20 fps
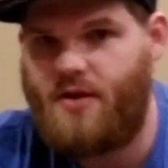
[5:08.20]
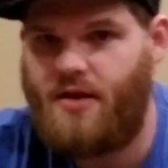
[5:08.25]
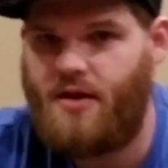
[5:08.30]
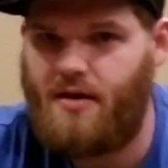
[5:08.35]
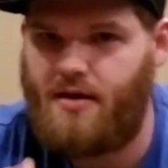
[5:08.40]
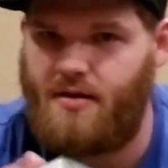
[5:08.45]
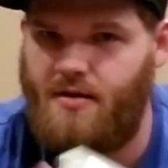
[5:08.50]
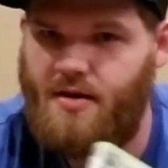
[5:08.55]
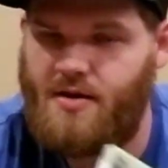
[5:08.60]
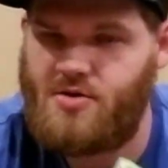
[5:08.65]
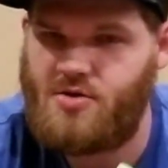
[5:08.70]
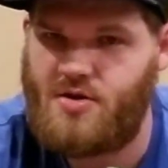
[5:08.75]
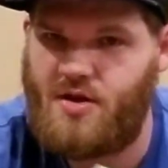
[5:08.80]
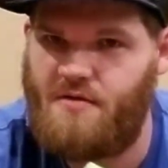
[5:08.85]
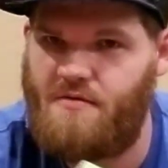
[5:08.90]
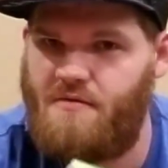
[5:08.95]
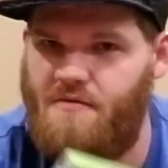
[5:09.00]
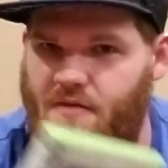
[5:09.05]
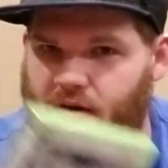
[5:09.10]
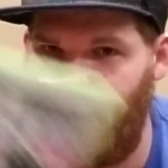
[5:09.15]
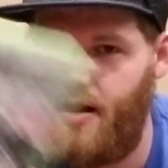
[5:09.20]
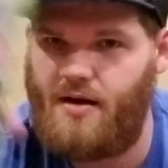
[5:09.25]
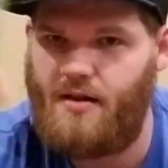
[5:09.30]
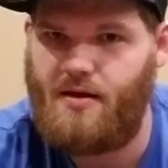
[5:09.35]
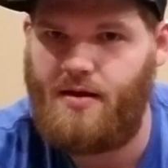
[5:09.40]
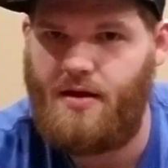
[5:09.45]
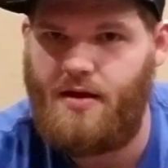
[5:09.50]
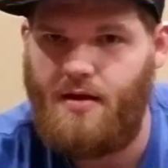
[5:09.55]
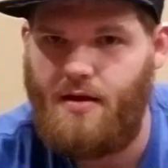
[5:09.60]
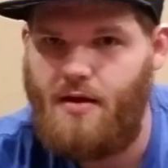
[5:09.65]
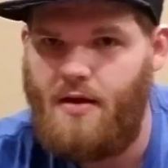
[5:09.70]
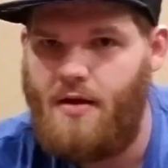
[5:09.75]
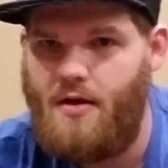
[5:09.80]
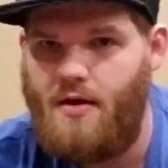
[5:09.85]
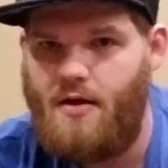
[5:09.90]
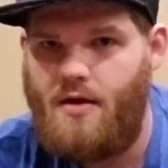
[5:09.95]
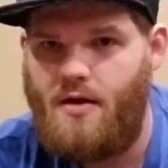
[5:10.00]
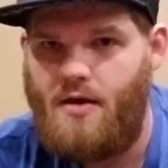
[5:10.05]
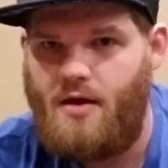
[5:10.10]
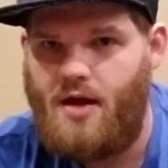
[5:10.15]
Hawk collection. I finally
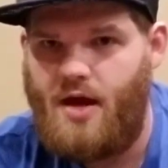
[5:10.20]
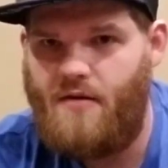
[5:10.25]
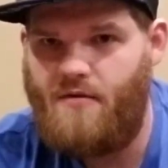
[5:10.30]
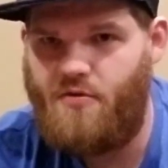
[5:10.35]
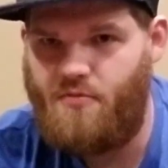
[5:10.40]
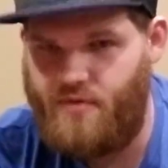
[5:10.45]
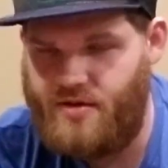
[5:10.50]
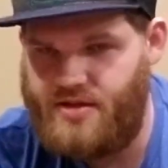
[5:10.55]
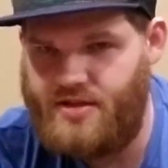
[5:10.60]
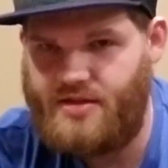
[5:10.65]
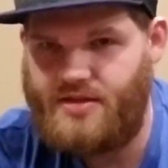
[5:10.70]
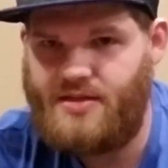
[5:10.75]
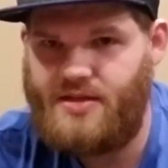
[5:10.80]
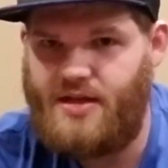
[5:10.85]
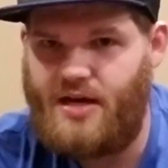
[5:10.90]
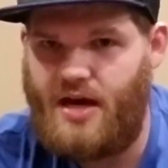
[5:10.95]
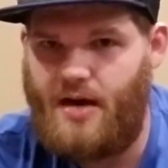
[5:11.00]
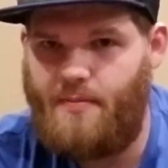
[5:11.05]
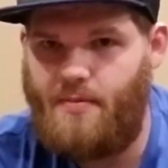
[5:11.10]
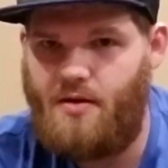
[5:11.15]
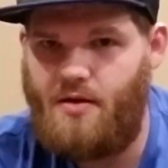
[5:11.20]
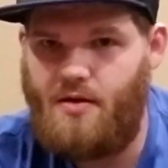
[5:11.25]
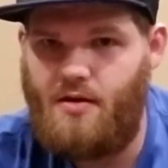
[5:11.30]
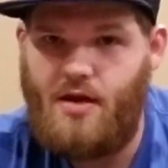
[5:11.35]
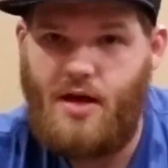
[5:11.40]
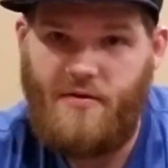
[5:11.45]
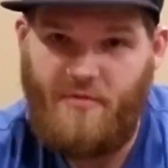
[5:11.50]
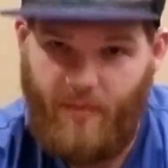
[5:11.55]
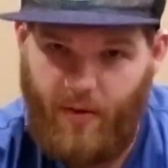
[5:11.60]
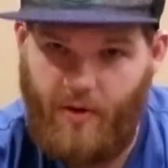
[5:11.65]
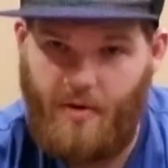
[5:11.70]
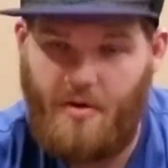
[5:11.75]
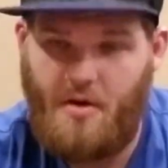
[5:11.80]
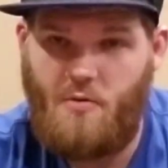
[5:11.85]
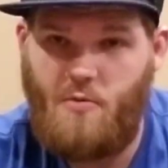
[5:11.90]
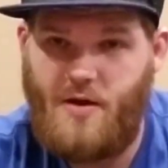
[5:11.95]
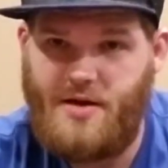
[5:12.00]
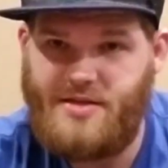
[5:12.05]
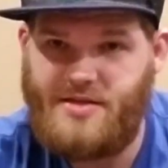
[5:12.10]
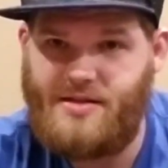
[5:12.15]
have a 360 copy of American
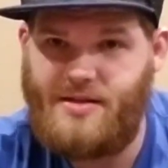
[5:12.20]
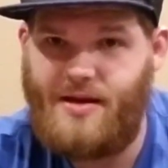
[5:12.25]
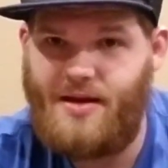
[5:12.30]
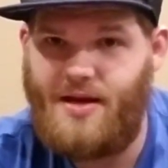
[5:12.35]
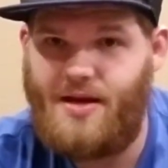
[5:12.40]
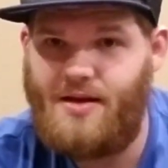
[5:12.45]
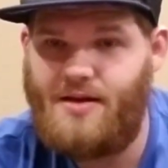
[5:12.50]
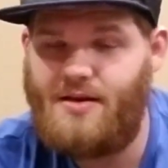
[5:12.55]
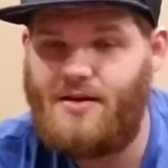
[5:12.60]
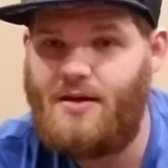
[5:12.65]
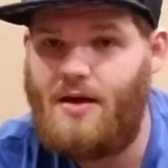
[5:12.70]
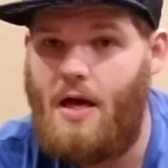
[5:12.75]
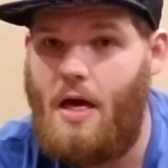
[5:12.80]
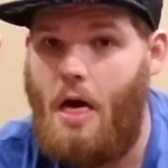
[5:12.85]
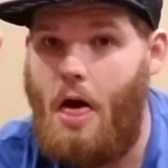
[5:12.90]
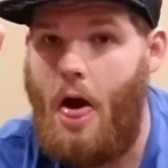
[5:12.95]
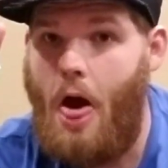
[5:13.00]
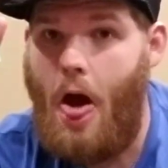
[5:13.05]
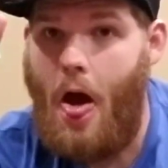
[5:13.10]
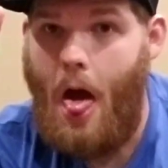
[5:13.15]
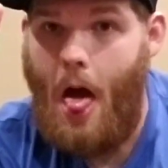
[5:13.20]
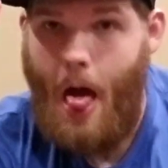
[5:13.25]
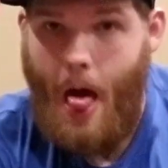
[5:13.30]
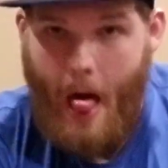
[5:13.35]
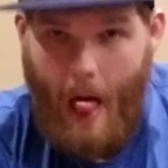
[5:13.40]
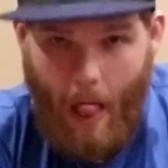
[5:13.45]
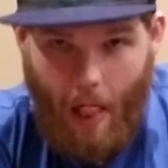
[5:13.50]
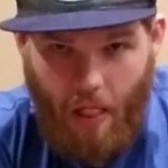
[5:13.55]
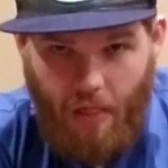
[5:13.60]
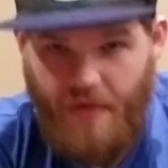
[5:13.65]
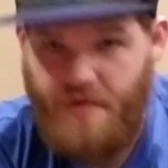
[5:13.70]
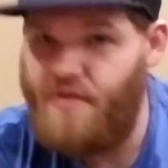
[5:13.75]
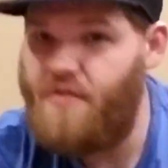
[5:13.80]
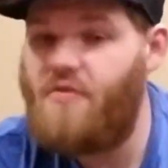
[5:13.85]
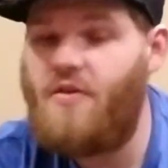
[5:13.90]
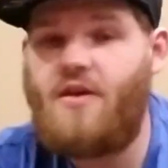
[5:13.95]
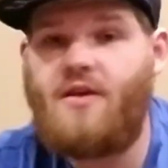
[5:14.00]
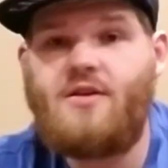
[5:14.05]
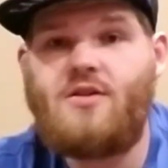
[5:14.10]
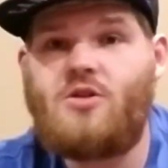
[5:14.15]
Wasteland. These
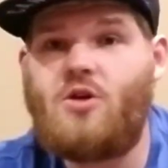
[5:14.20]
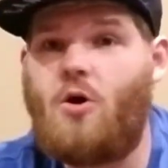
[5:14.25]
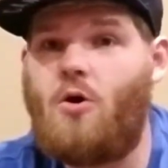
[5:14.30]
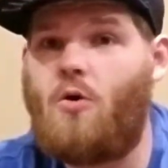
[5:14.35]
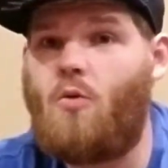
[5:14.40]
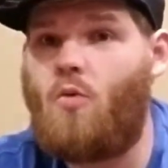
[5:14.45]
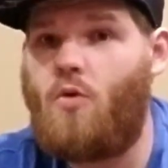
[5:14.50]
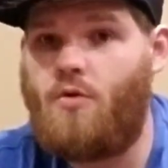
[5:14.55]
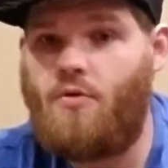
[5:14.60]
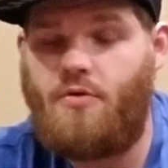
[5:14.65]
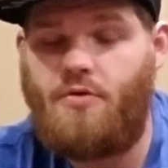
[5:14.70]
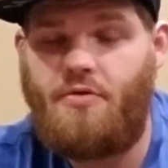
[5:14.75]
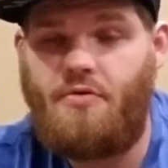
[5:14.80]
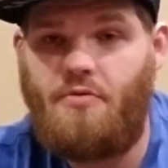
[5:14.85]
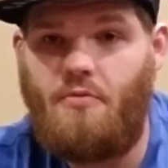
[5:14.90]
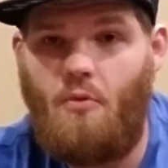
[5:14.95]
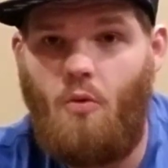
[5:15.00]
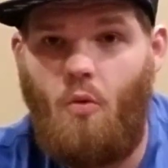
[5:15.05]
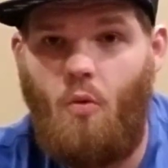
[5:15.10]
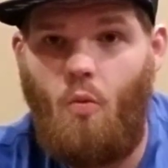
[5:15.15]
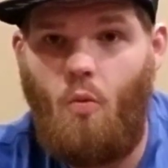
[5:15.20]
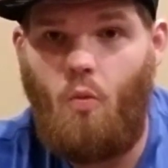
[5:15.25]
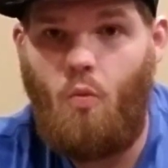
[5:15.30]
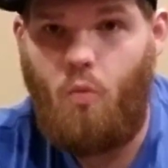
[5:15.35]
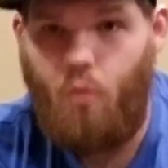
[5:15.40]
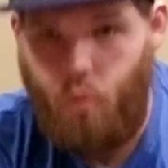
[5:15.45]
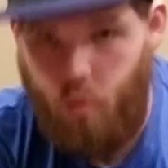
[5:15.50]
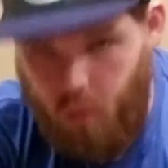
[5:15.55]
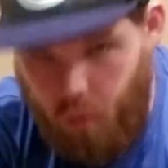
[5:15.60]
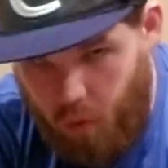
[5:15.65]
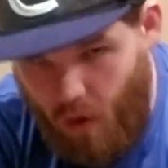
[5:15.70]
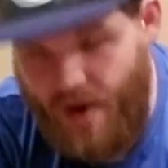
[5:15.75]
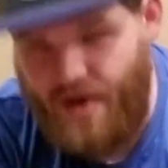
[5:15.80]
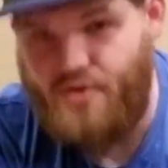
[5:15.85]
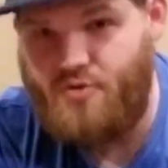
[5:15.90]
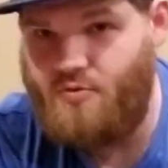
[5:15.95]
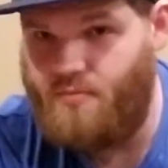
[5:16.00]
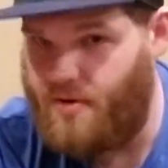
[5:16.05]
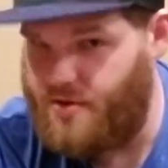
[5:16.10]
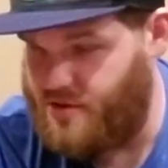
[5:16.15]
things are worth way
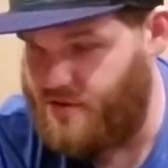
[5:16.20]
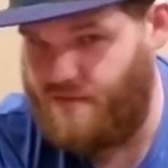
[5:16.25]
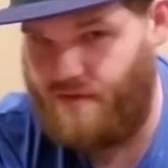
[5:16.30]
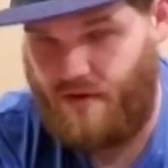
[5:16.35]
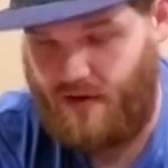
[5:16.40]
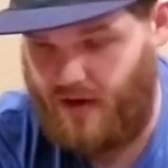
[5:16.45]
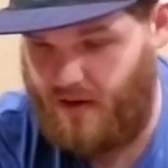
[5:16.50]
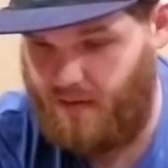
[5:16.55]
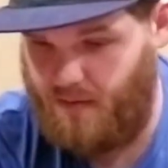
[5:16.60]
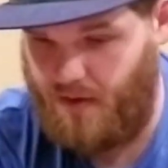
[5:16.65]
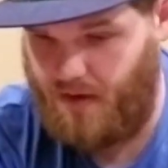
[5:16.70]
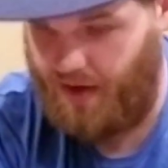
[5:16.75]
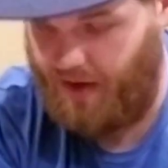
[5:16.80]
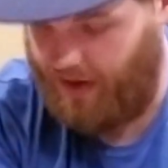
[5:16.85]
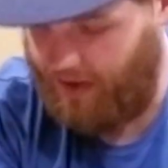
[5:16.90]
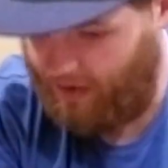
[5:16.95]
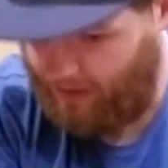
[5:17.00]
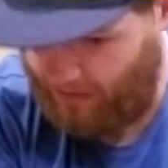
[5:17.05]
too much fucking money.